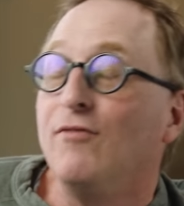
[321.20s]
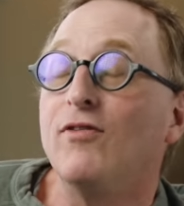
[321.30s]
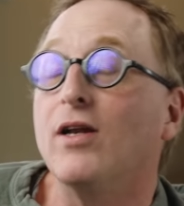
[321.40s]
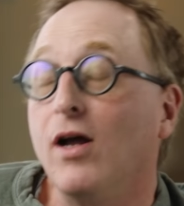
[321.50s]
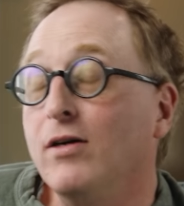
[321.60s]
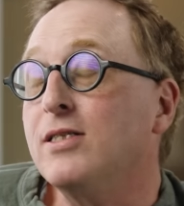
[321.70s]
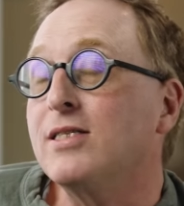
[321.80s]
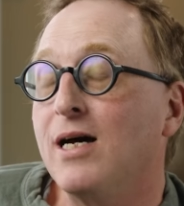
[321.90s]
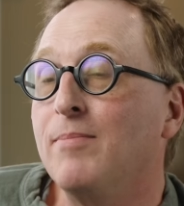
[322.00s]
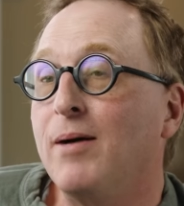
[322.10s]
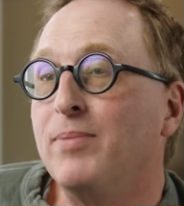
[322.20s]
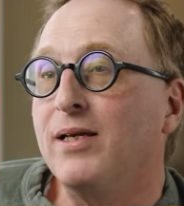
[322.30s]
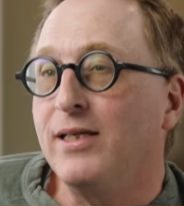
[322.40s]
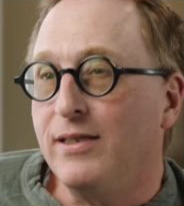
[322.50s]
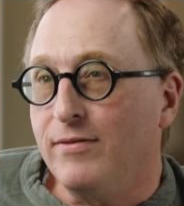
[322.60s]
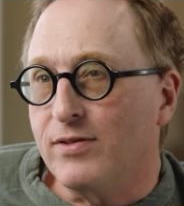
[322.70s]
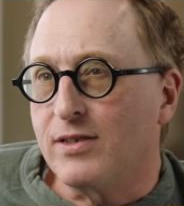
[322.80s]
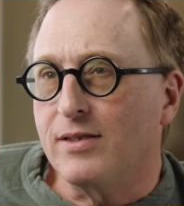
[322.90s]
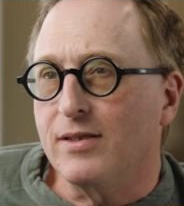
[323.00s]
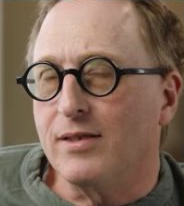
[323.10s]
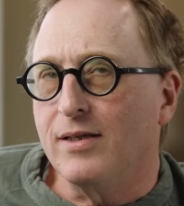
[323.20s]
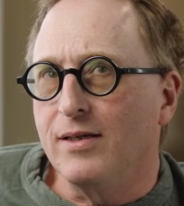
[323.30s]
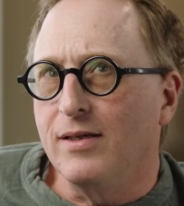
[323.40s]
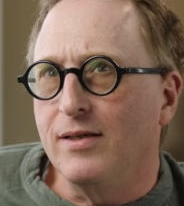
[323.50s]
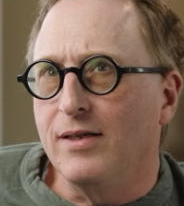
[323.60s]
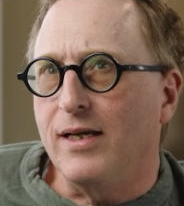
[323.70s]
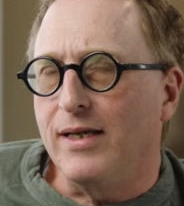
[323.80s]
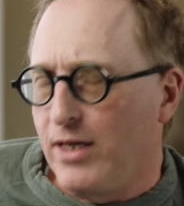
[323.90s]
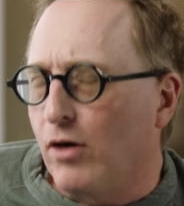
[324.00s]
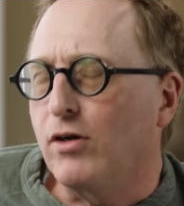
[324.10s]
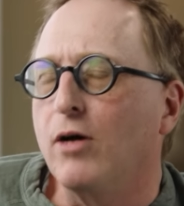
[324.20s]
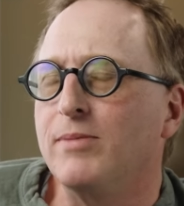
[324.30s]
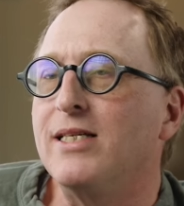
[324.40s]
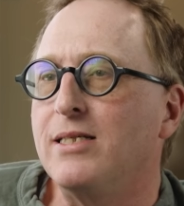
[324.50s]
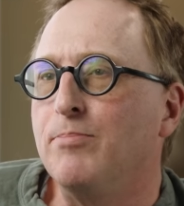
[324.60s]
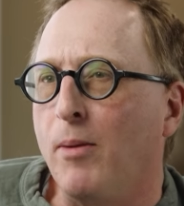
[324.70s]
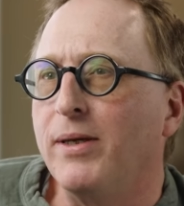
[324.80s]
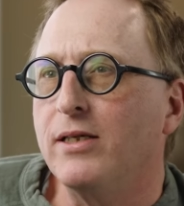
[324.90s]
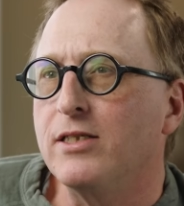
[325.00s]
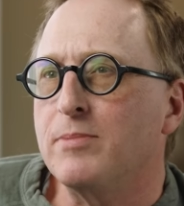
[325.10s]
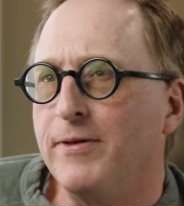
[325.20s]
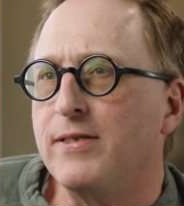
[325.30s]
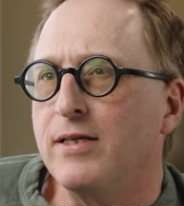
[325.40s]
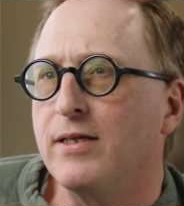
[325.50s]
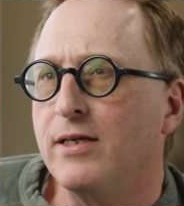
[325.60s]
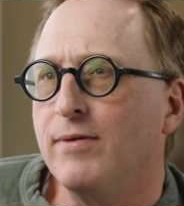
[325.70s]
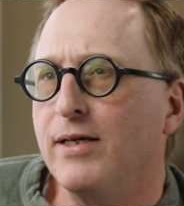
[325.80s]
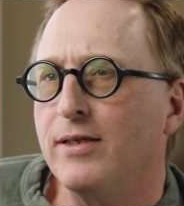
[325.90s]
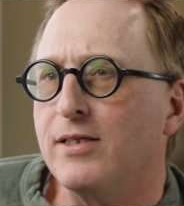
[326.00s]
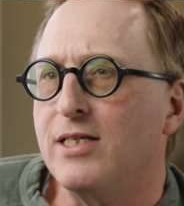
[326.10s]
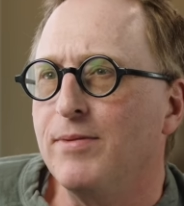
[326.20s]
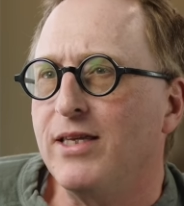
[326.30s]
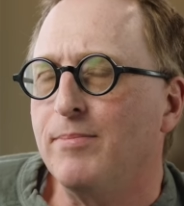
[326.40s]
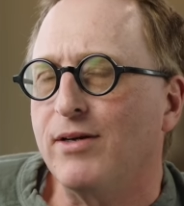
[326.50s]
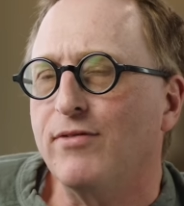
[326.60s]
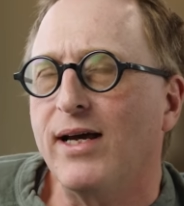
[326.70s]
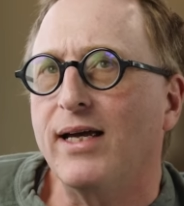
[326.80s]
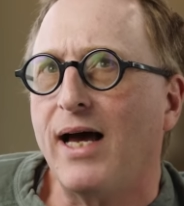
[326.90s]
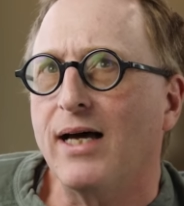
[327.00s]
For the longest time, I believed in the Oklahoma City bombing conspiracy theory that Timothy McVeigh